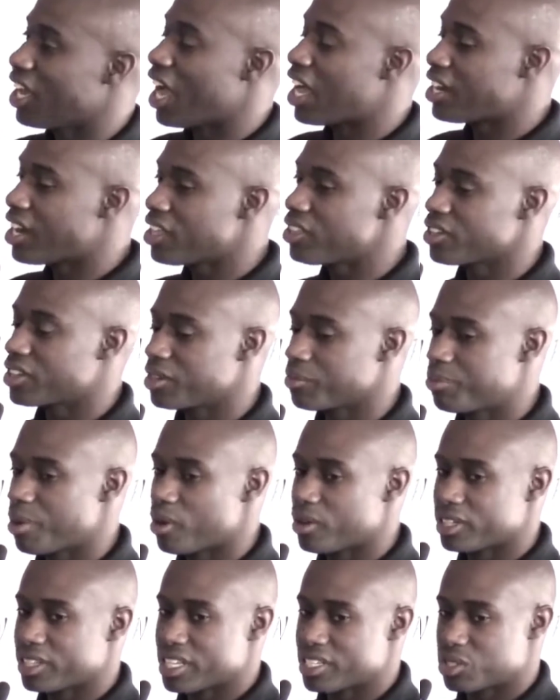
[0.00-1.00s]
another
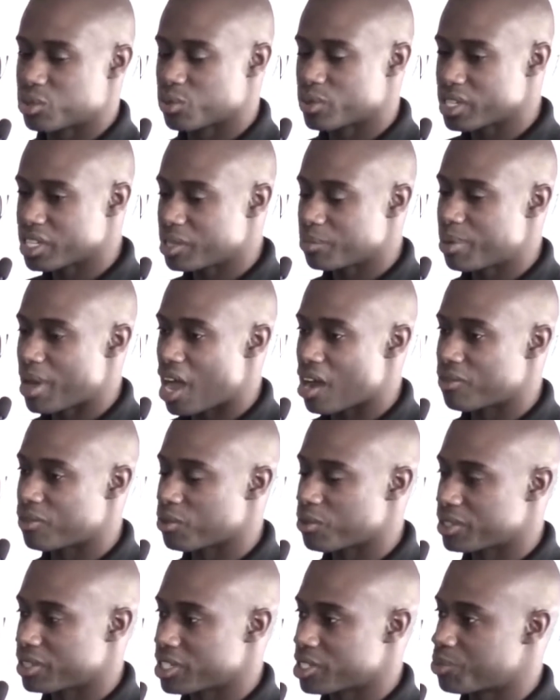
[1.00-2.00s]
component that's really
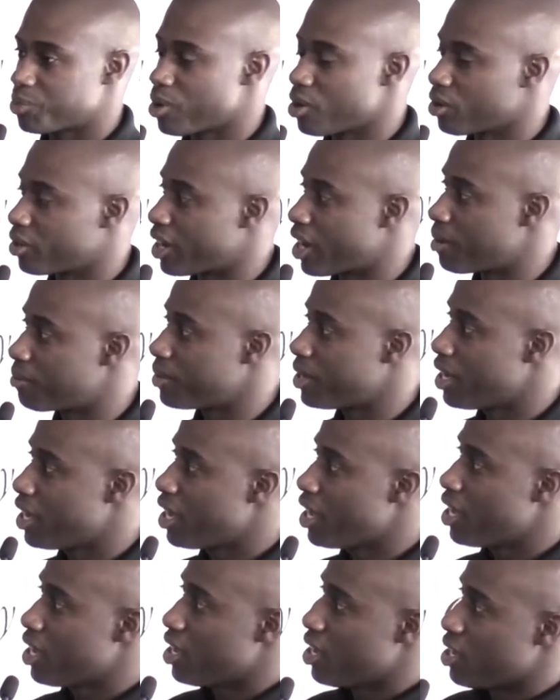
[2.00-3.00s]
powerful with this program.
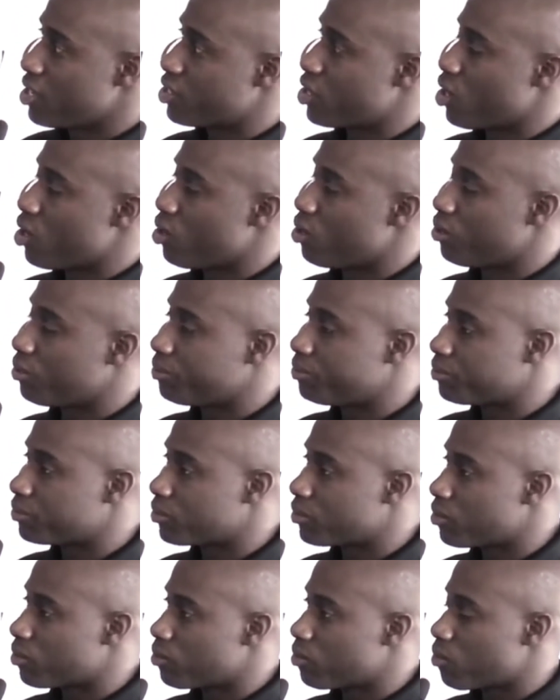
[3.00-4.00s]
So
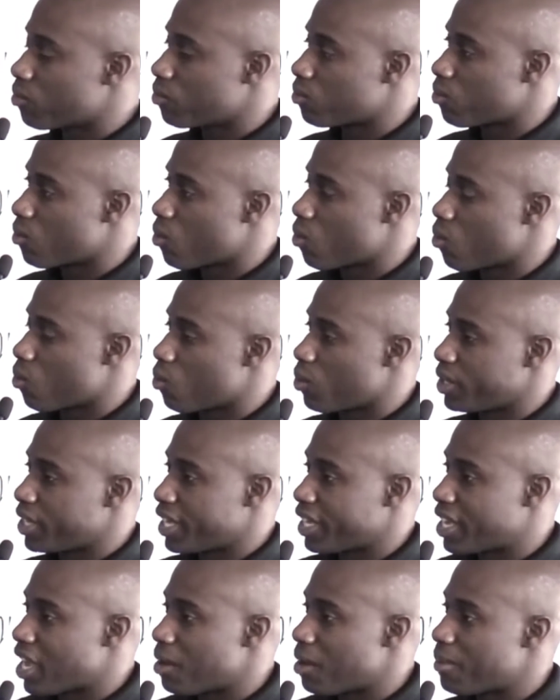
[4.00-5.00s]
when
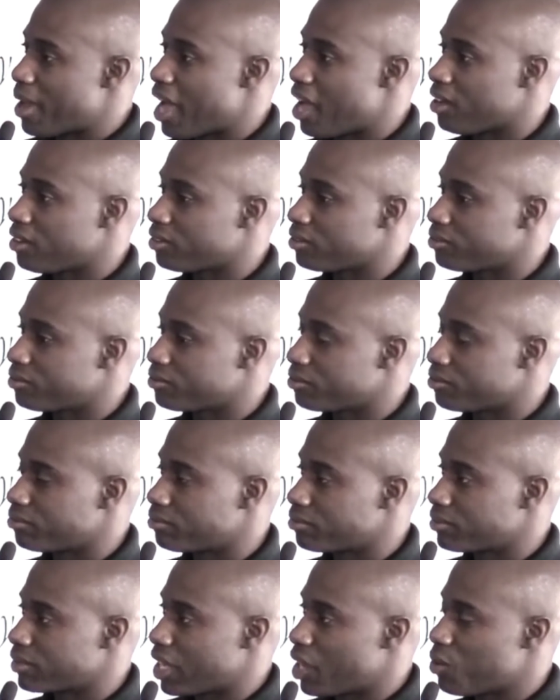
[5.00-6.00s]
they come out,
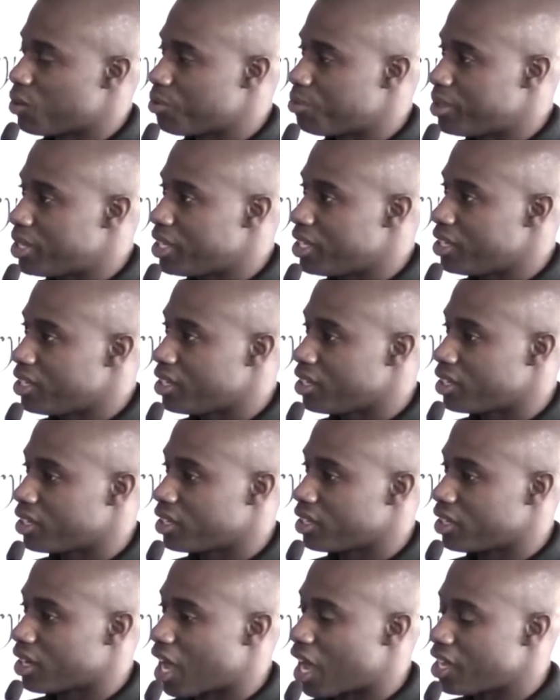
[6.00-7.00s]
it would be
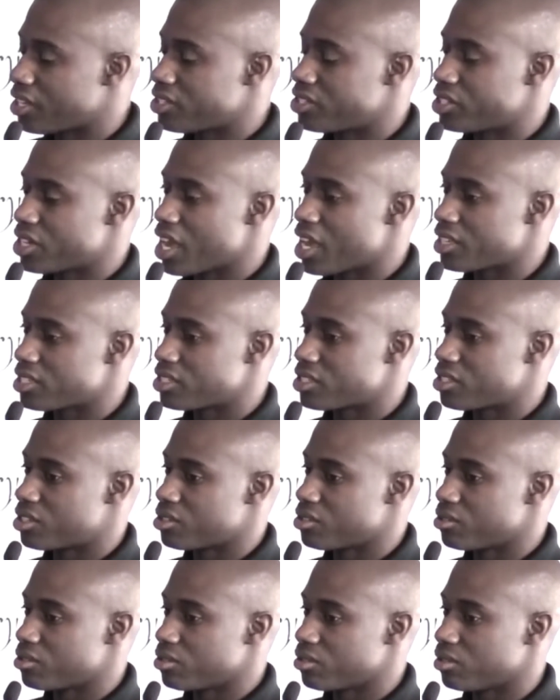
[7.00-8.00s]
unjust
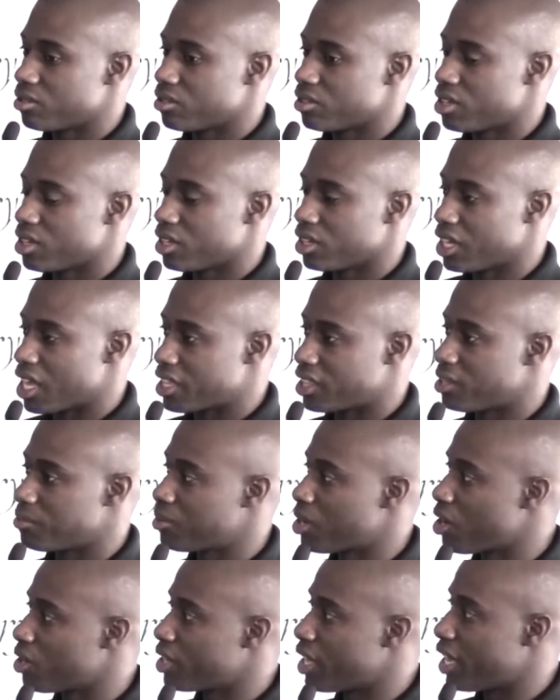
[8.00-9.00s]
to let
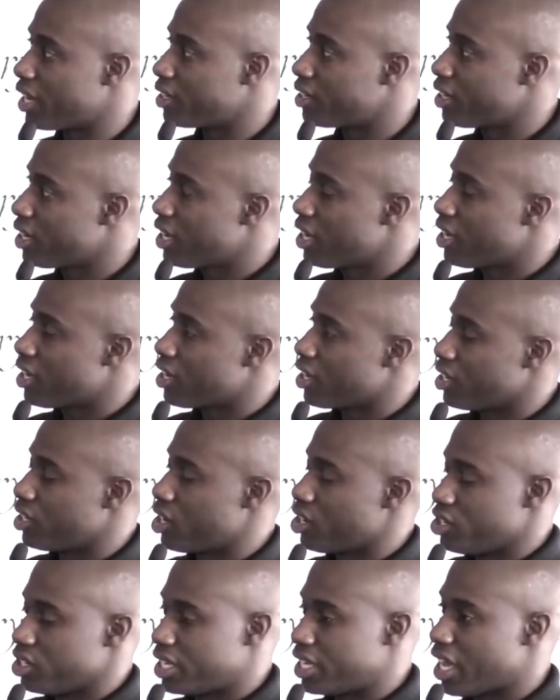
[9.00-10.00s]
them know that, you
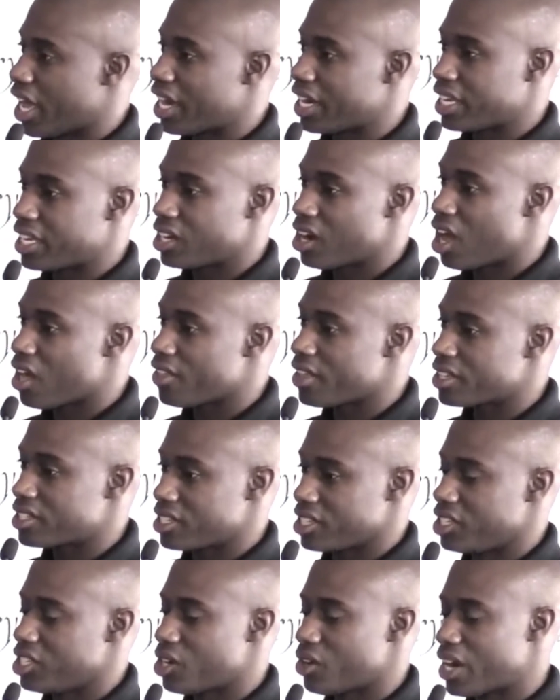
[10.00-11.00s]
know, you kind of get all
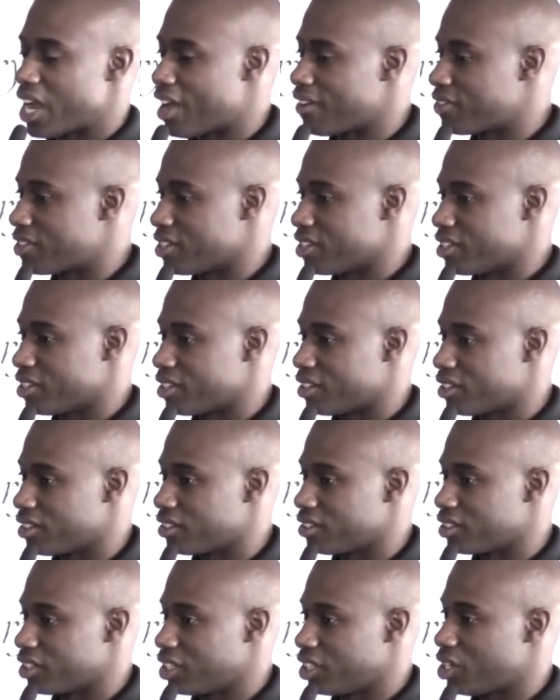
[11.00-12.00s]
this and you don't have to
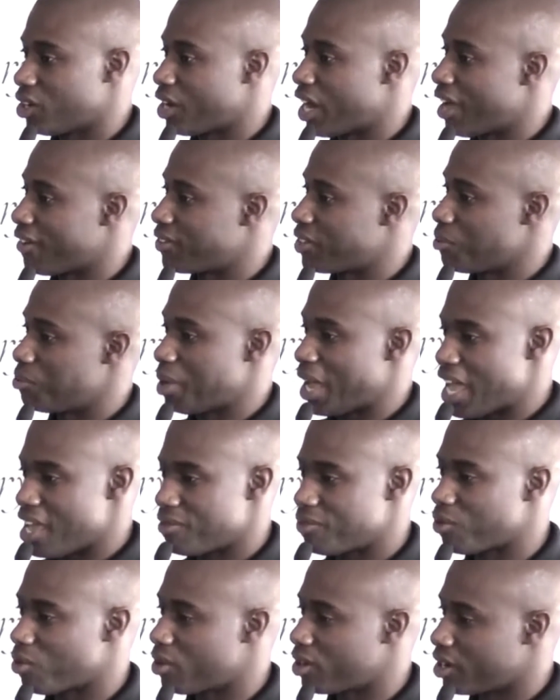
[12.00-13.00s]
you don't have to
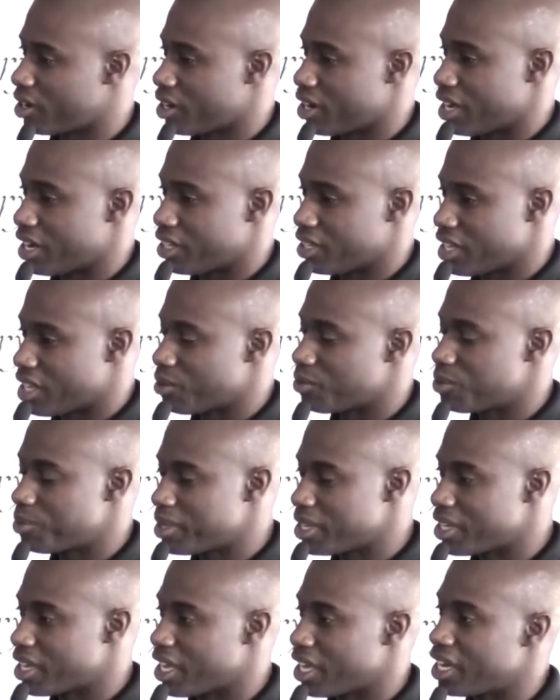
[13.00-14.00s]
pay for it, or, and it would
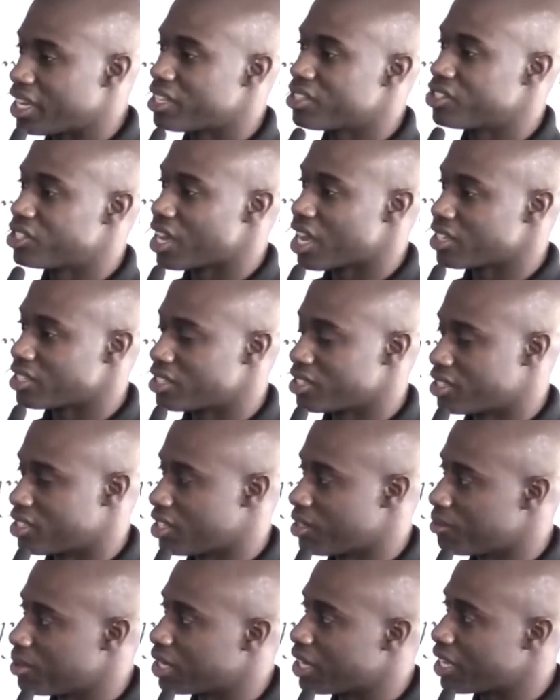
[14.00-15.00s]
be an injustice
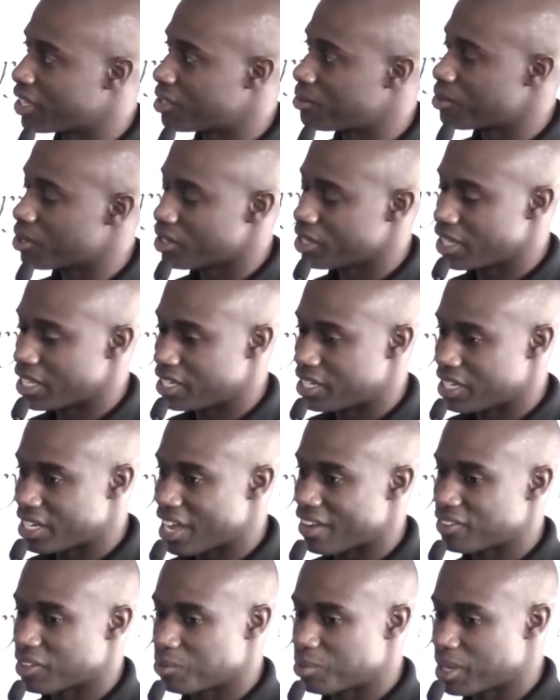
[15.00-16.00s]
to them to let them know that they didn't
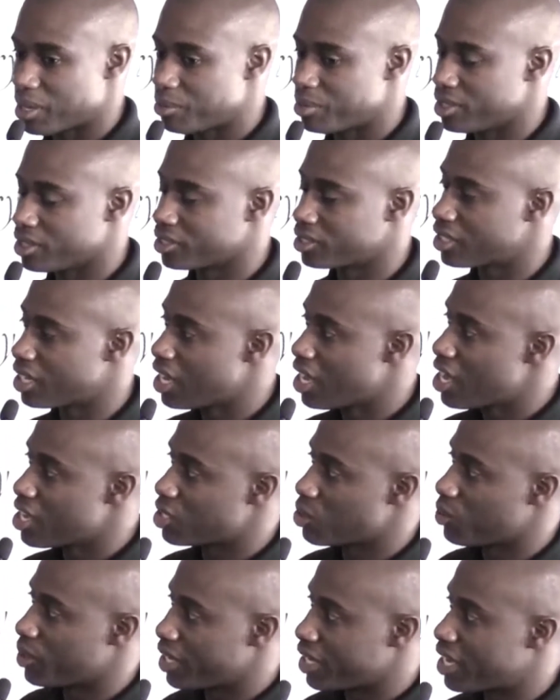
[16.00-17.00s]
have to pay bills.
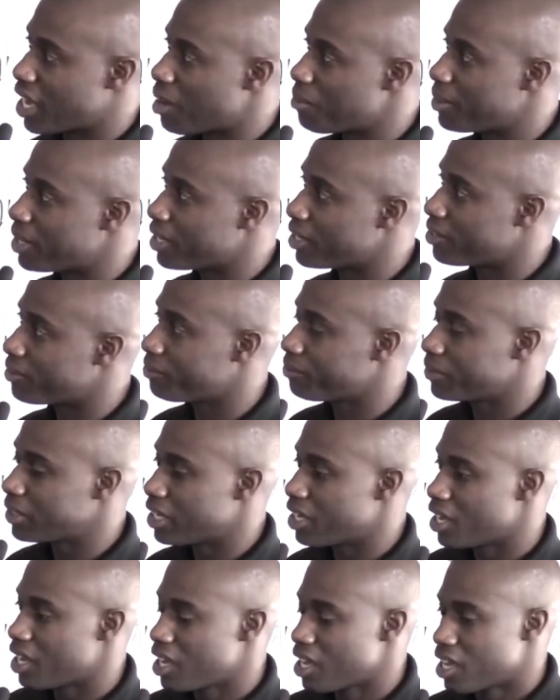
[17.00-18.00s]
So when they come in,
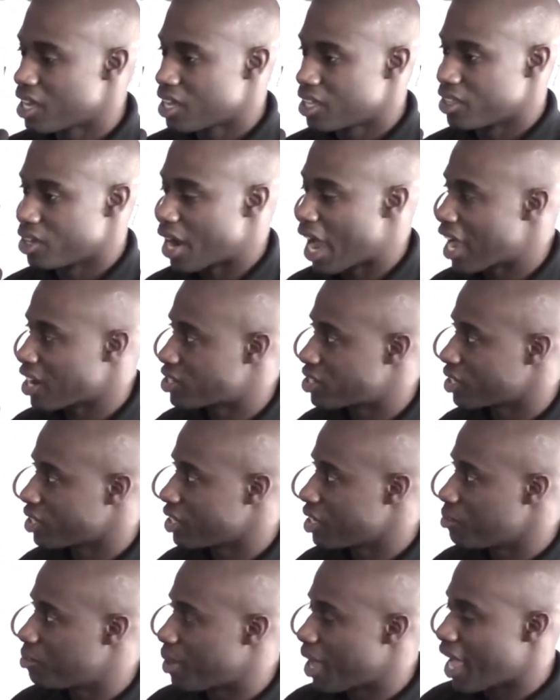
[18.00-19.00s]
they're
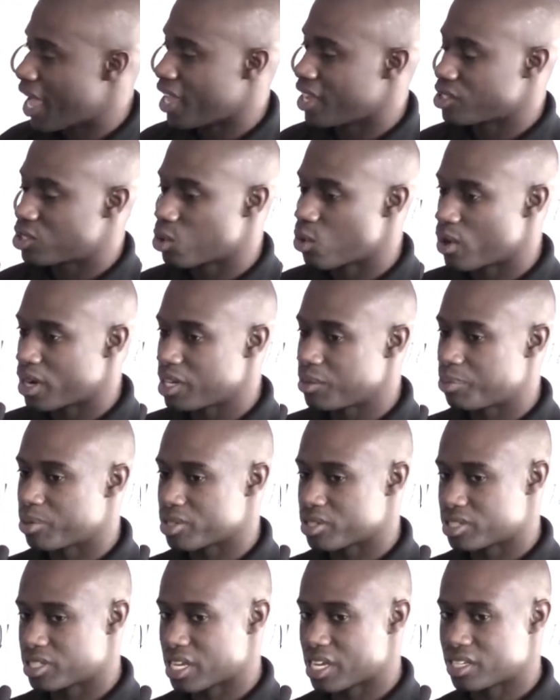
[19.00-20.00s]
actually paying
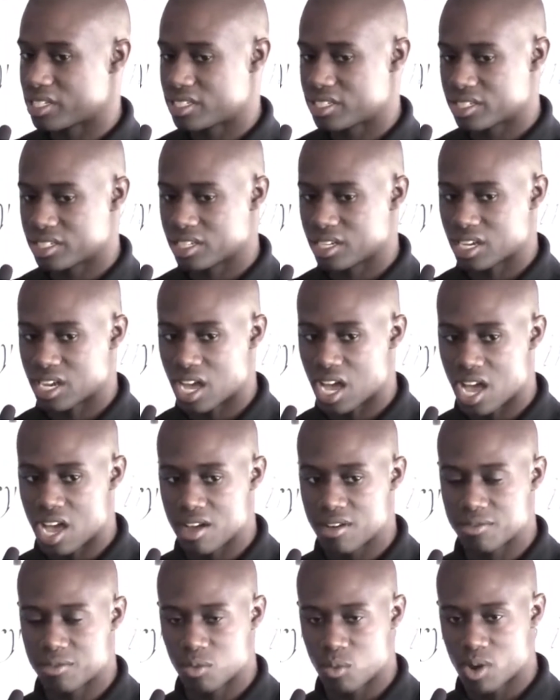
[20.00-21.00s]
20%
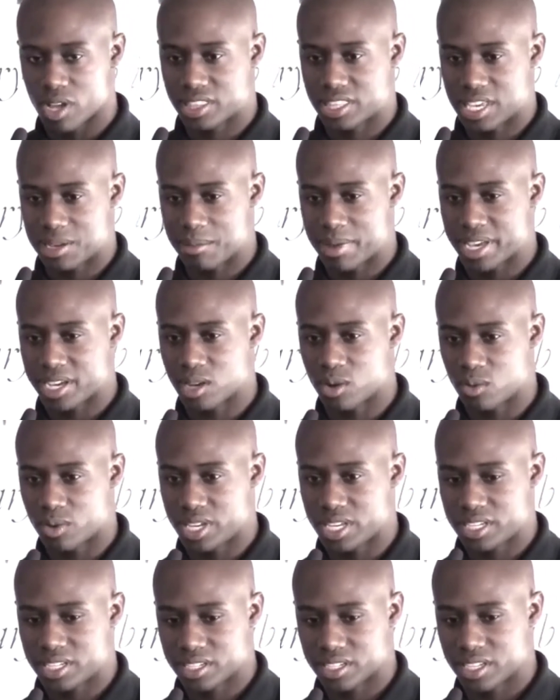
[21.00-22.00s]
of what they make a
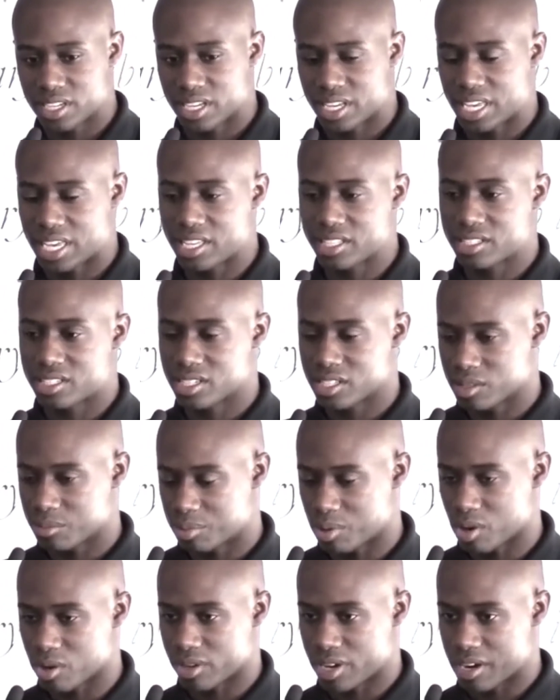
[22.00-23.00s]
week into the
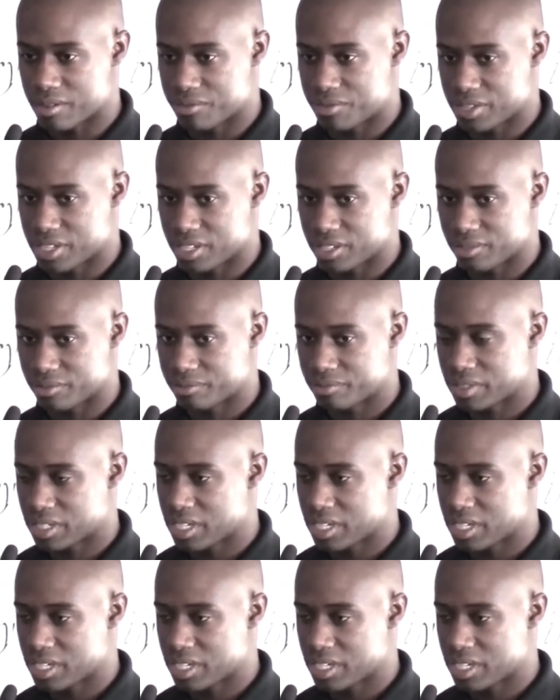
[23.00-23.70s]
program fee.